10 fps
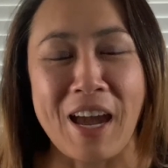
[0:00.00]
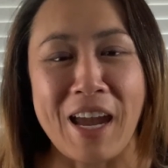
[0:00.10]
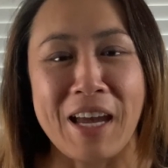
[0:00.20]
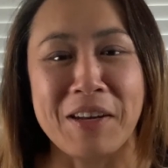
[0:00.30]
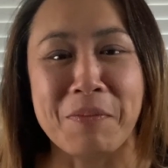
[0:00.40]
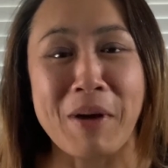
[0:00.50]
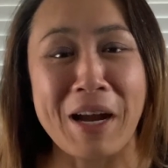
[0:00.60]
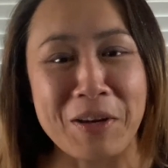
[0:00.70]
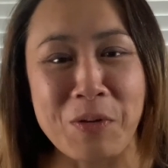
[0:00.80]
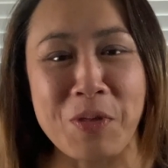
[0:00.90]
And
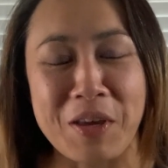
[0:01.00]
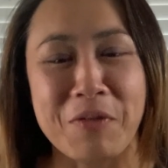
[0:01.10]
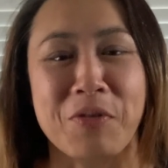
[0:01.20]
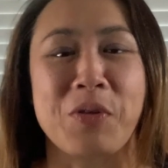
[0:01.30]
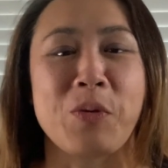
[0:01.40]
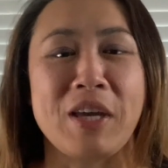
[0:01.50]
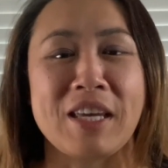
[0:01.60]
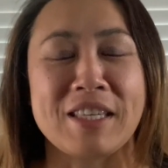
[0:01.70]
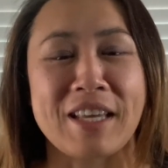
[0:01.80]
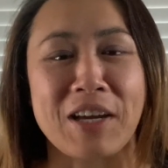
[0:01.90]
my new thing for the week
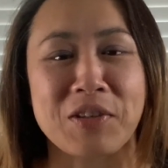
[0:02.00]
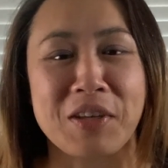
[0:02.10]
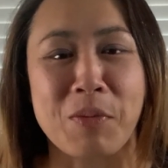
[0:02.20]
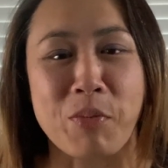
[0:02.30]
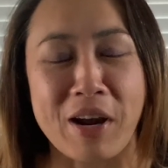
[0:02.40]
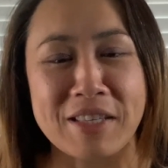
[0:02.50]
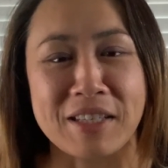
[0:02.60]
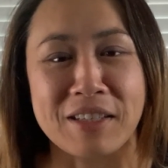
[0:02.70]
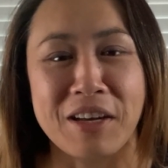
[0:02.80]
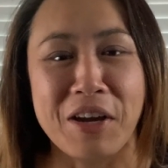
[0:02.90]
is actually a
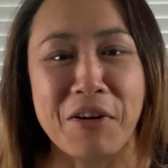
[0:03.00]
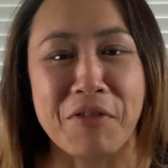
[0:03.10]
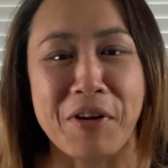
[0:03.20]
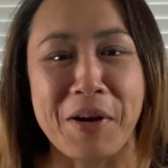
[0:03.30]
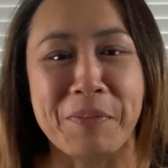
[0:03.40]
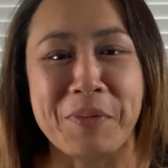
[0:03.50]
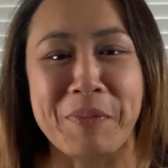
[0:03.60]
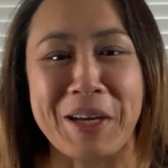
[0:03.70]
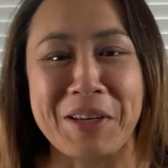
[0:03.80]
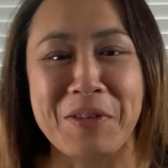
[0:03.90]
present from
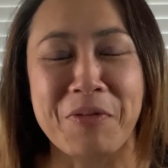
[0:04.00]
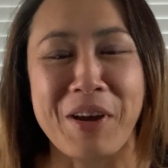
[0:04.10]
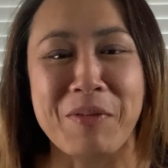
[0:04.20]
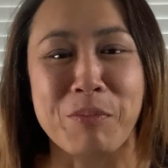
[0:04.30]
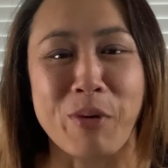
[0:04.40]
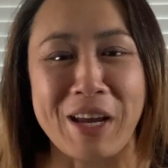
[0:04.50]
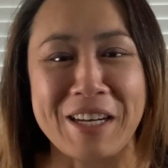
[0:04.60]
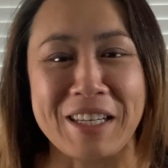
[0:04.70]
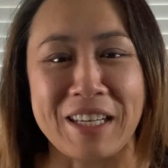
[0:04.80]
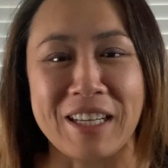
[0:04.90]
my good friend
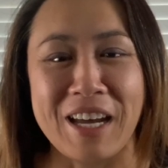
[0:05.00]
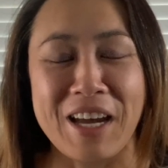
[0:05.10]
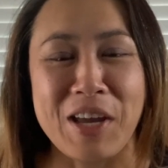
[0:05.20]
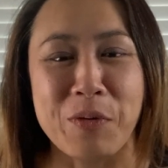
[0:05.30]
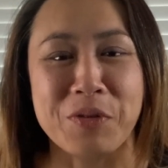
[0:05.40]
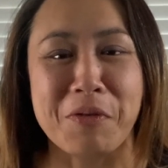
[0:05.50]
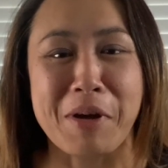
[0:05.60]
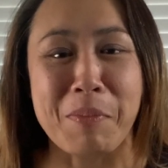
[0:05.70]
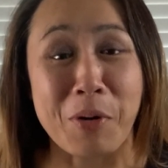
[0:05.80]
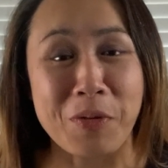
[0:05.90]
Brandy. It was for my
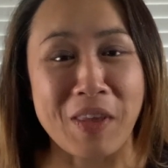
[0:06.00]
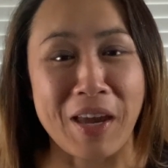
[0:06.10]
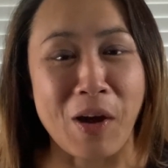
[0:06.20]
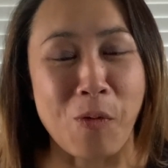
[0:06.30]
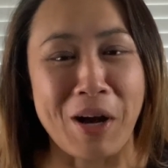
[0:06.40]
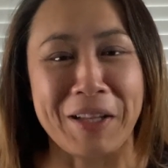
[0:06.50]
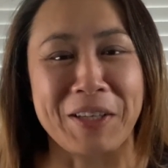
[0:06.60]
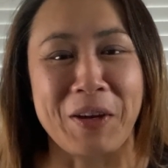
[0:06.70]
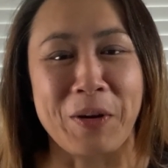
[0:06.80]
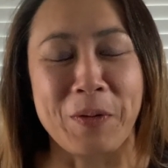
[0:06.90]
birthday a while
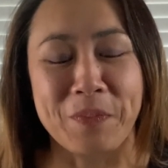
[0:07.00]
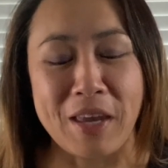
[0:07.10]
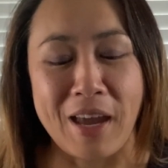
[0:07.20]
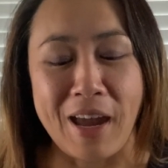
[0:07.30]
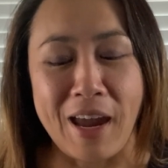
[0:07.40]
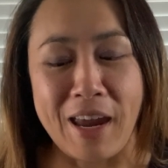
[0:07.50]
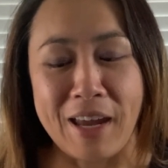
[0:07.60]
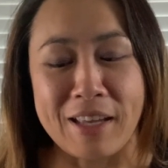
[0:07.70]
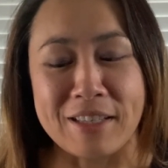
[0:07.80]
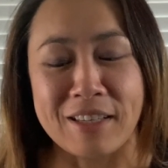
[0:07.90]
ago,
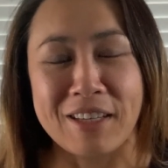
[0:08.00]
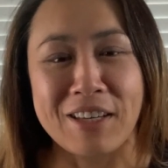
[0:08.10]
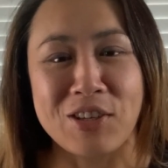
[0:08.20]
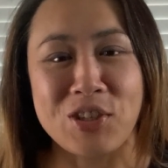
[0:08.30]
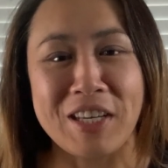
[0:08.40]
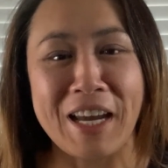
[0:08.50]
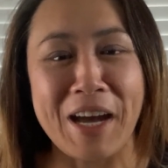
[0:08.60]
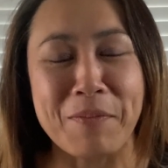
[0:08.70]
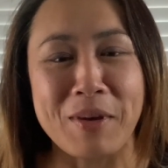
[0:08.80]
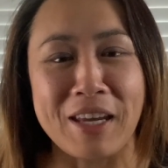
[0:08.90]
and she
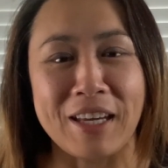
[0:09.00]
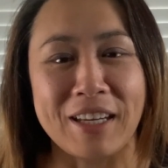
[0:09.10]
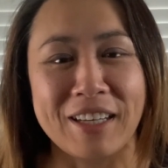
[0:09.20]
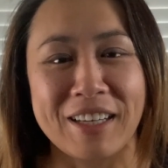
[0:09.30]
got me